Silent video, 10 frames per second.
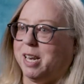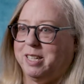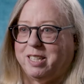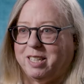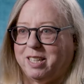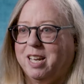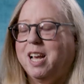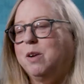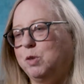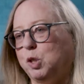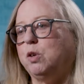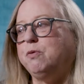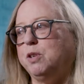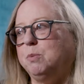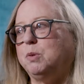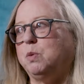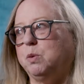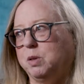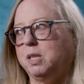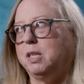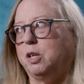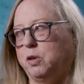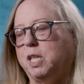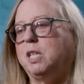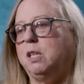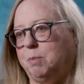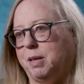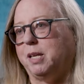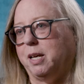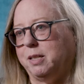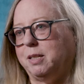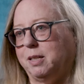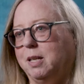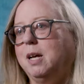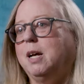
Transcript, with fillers: ending and with short films we really are critical about the ending